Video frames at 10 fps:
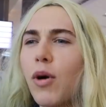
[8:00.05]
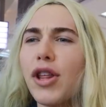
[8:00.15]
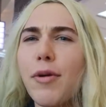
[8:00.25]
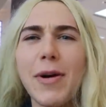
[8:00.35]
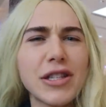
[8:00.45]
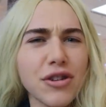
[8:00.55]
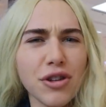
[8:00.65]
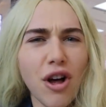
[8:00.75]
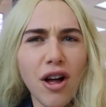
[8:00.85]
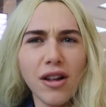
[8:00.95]
What are the
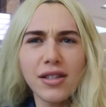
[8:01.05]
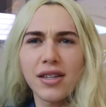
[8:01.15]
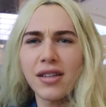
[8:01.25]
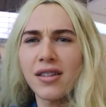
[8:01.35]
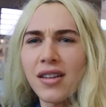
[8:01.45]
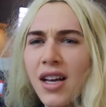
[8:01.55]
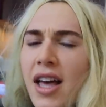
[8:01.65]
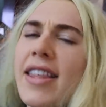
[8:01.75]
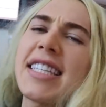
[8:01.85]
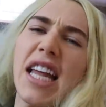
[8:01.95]
pretzels called?
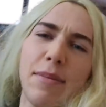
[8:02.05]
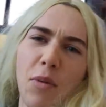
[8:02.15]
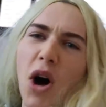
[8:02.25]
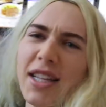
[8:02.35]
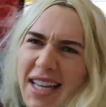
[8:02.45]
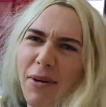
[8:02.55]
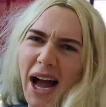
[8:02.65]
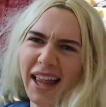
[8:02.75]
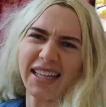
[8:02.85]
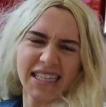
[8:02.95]
The cinnamon ones. I,
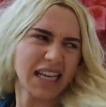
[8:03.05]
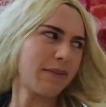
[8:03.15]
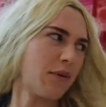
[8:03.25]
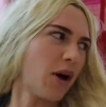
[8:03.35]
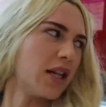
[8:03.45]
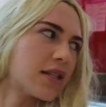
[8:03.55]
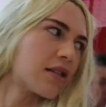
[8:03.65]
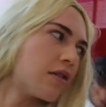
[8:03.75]
I like the cinnamon ones.